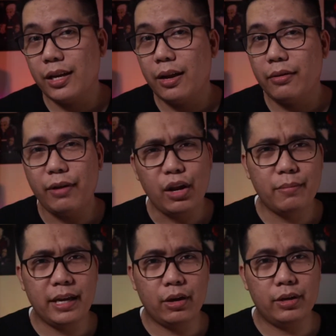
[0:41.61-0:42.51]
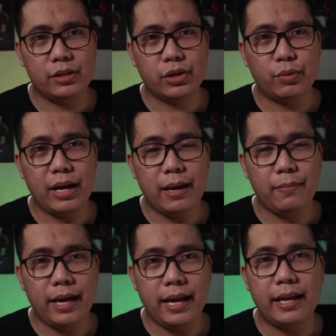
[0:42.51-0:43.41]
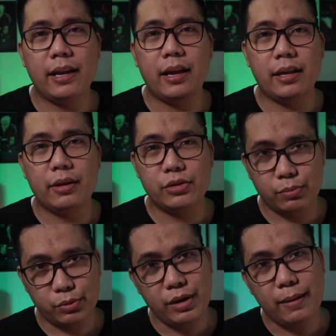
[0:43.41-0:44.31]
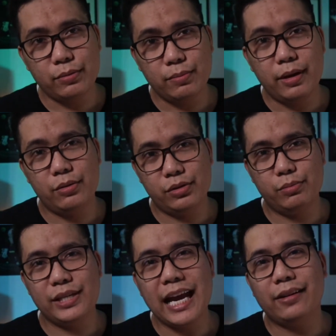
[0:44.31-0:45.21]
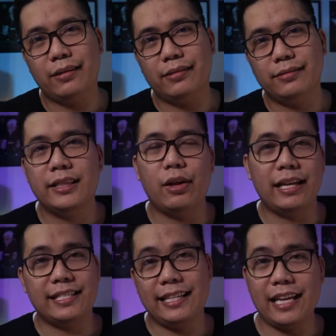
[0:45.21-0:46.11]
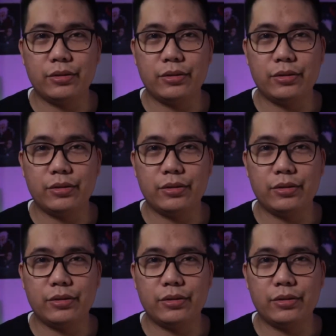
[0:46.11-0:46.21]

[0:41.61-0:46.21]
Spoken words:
follow me on Instagram, and subscribe to my YouTube channel. Now let's get down to